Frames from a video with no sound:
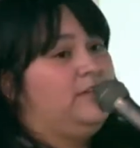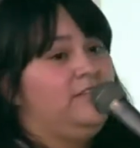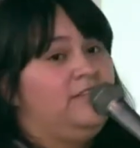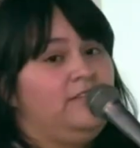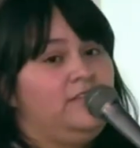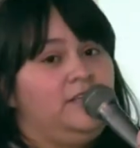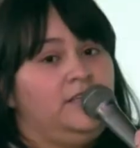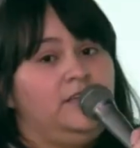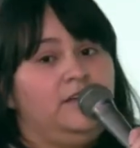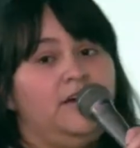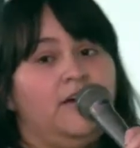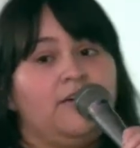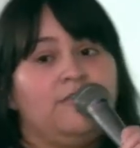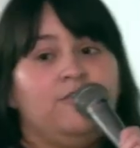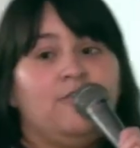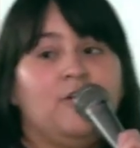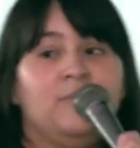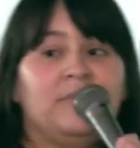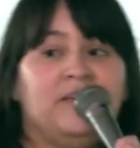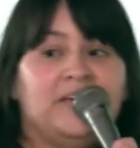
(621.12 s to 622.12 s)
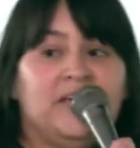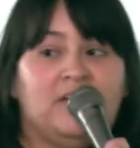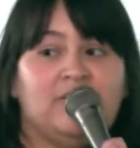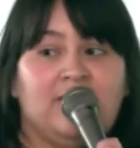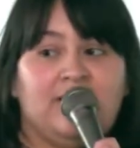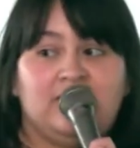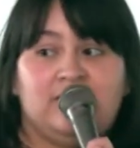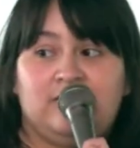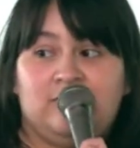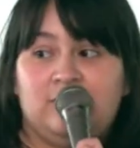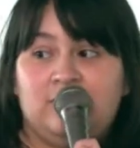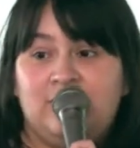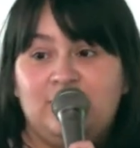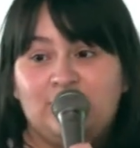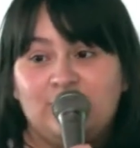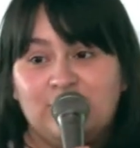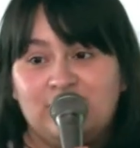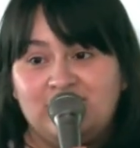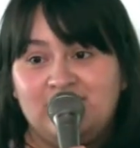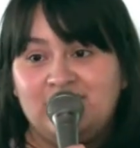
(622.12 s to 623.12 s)
we are forming a grants and
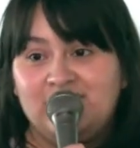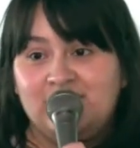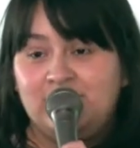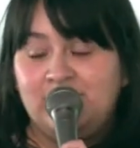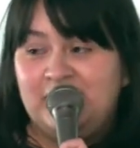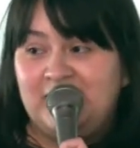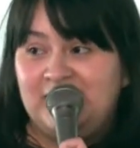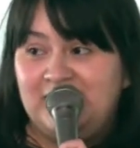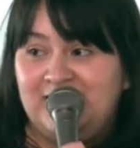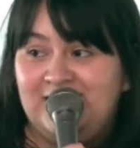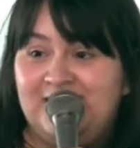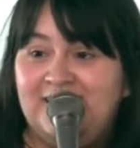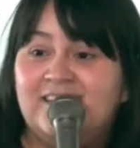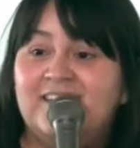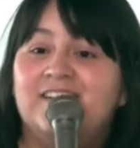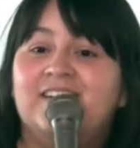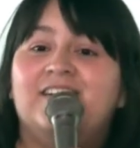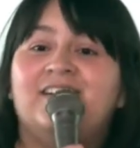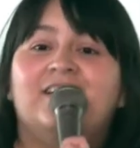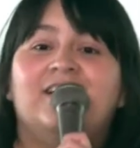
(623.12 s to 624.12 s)
resources committee.